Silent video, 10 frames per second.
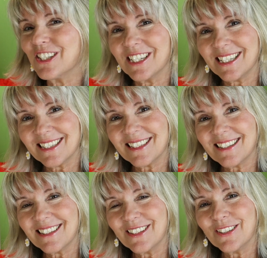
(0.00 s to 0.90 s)

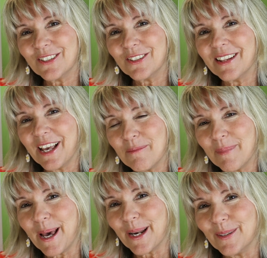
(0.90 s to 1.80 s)
Jesus to do that
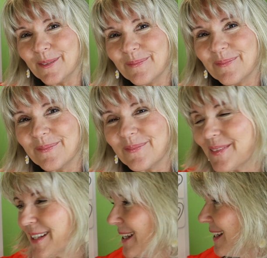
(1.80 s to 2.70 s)
battle,
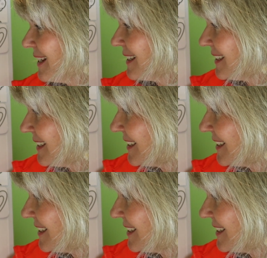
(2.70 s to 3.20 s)
to